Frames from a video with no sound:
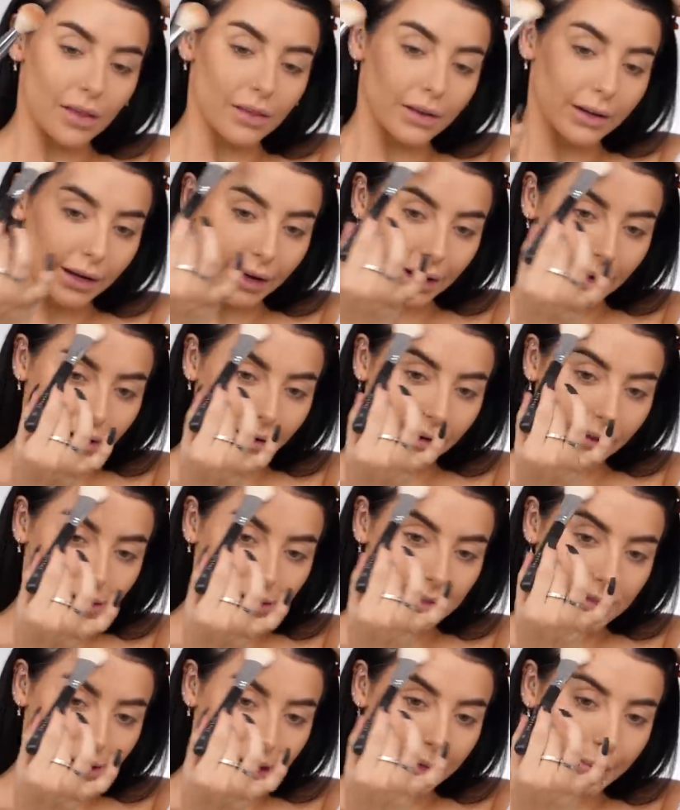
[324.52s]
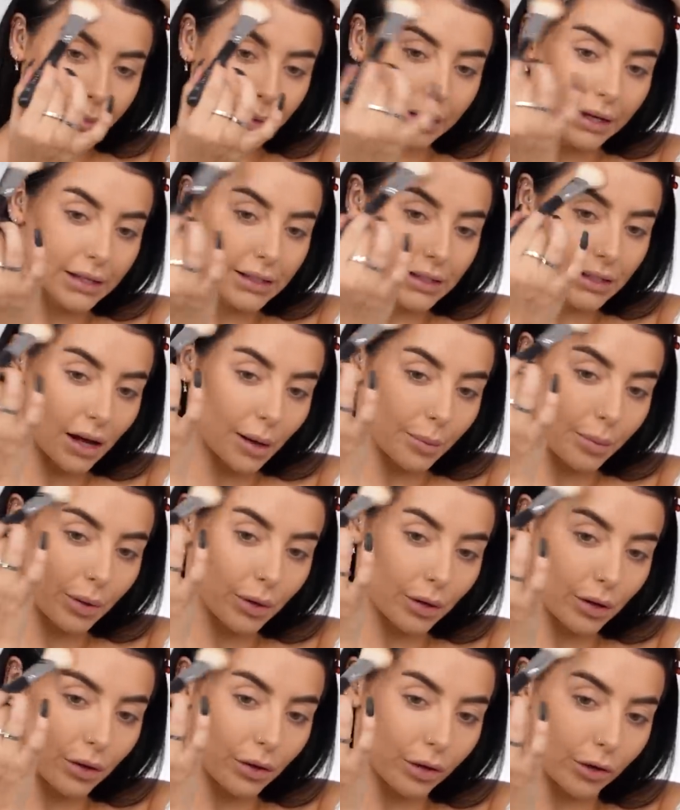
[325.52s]
And then again, at the same place that I
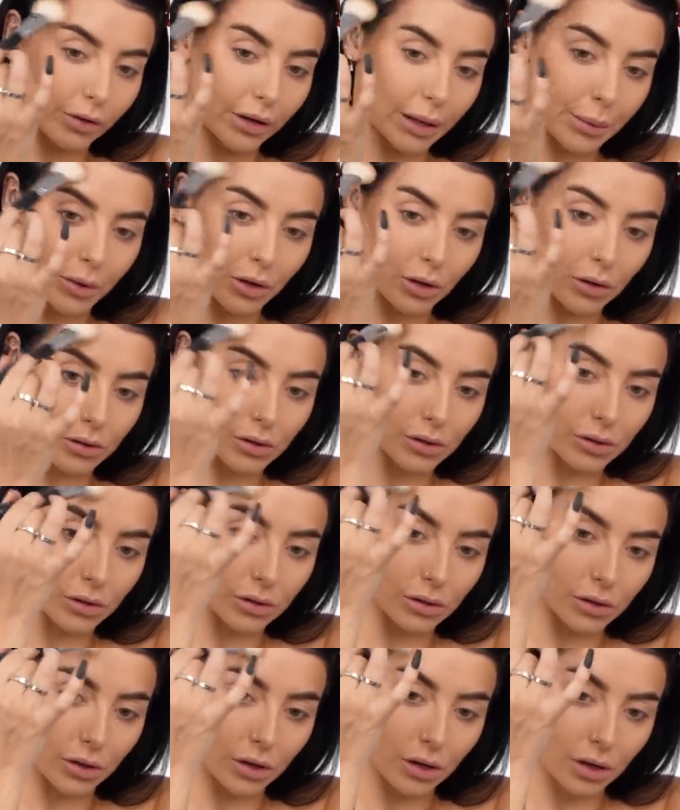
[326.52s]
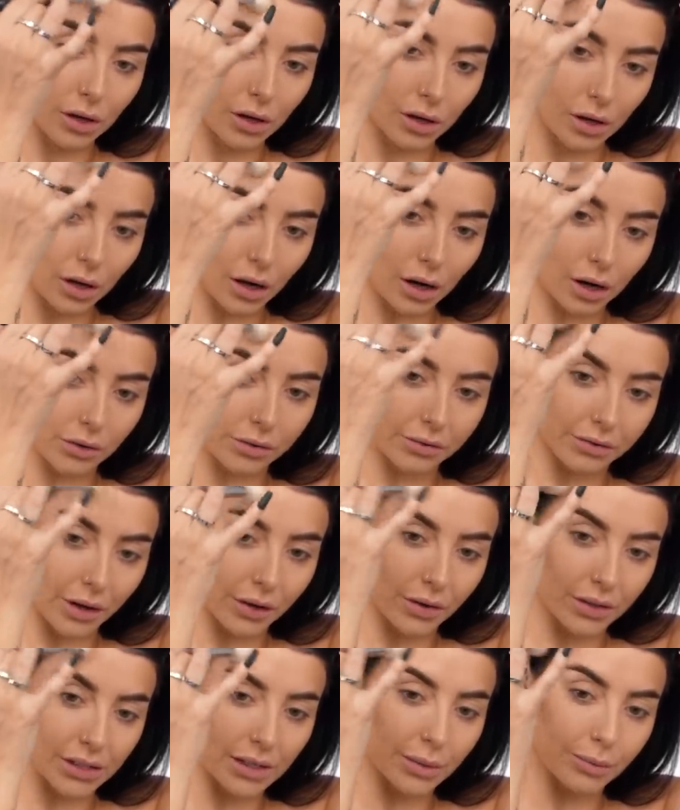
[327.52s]
put the cream contour, I'll
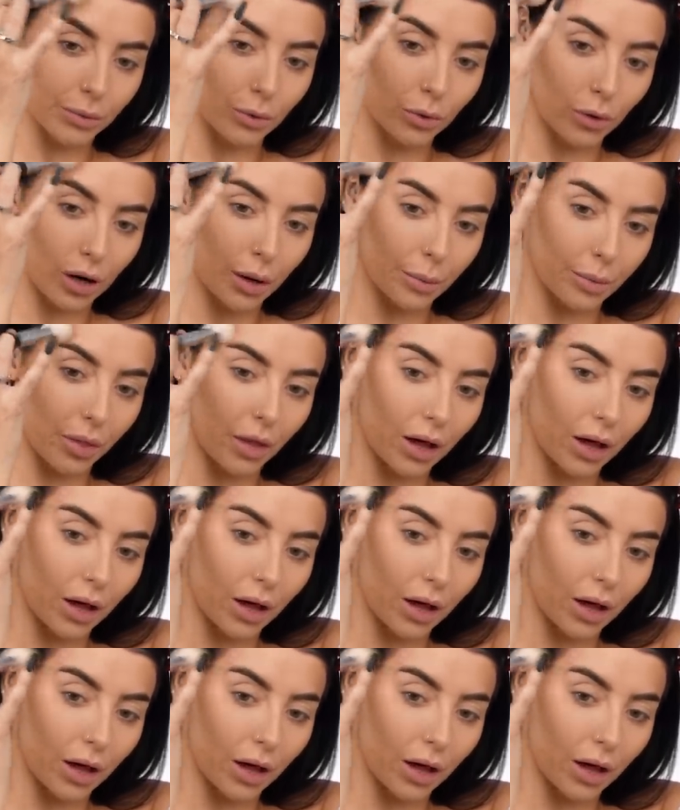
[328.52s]
focus it more up